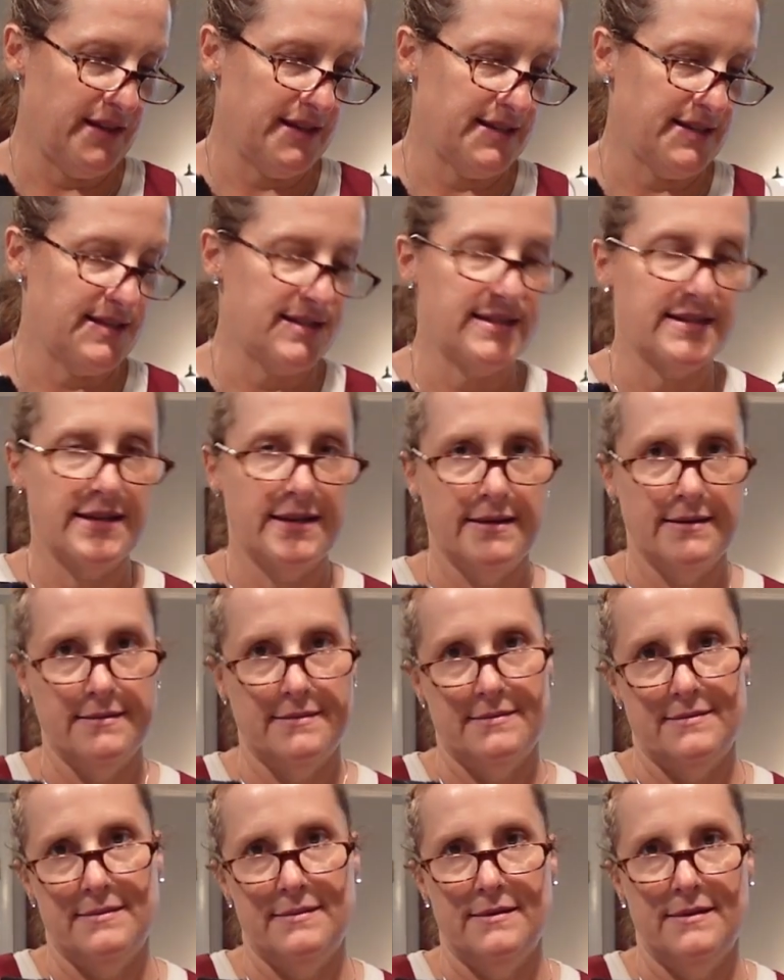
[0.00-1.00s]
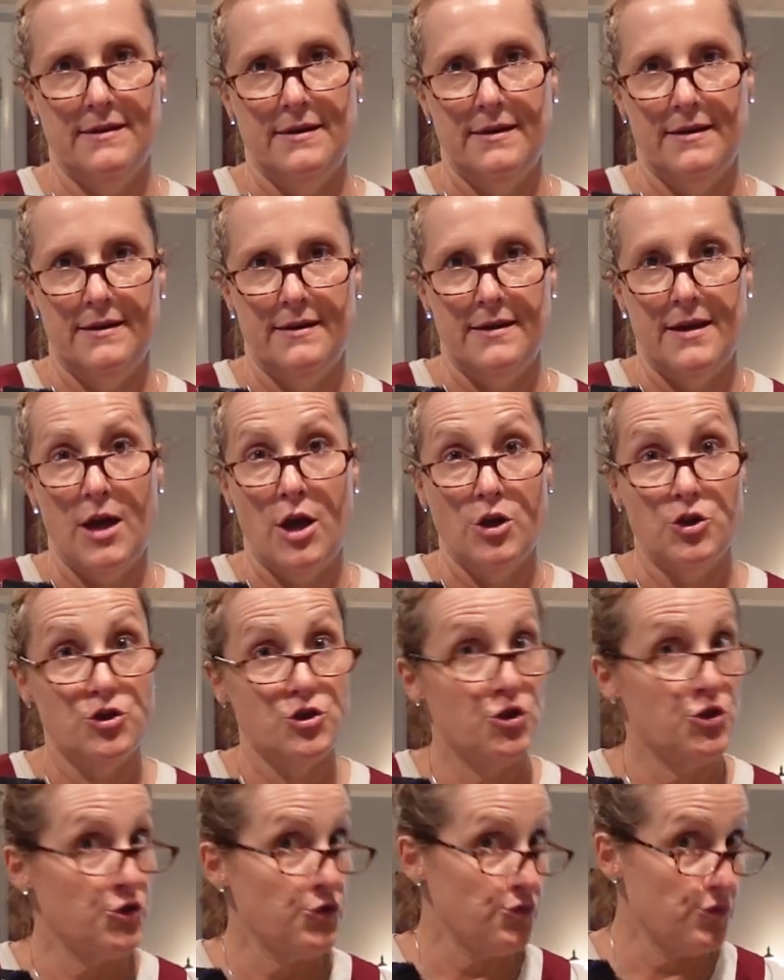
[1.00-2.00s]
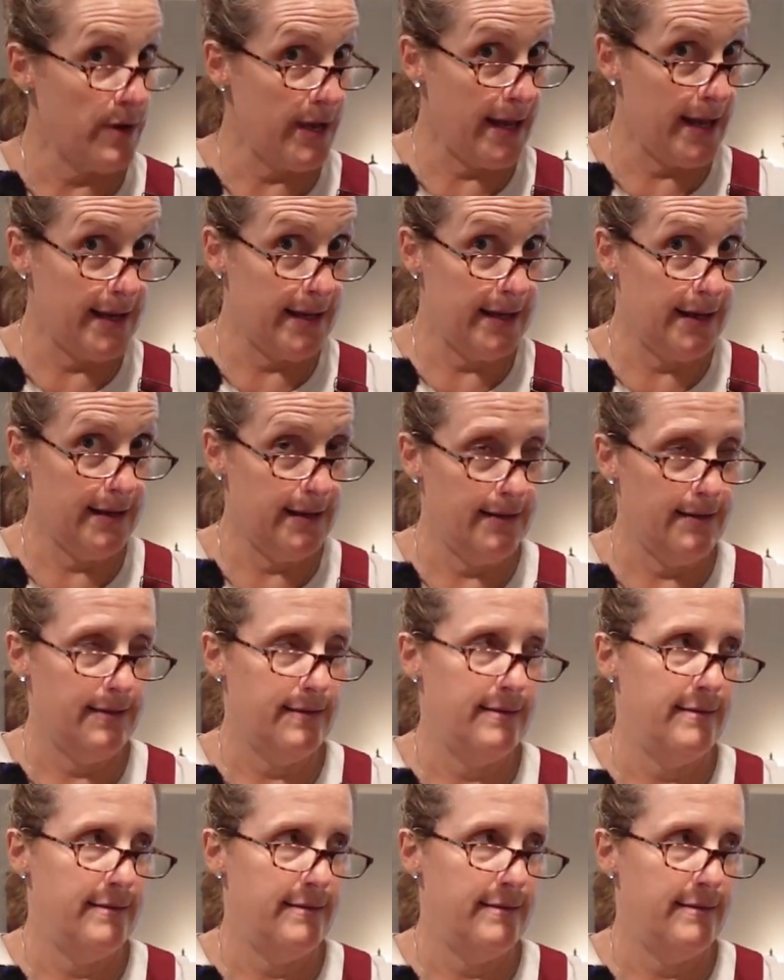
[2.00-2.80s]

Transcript: this shredded.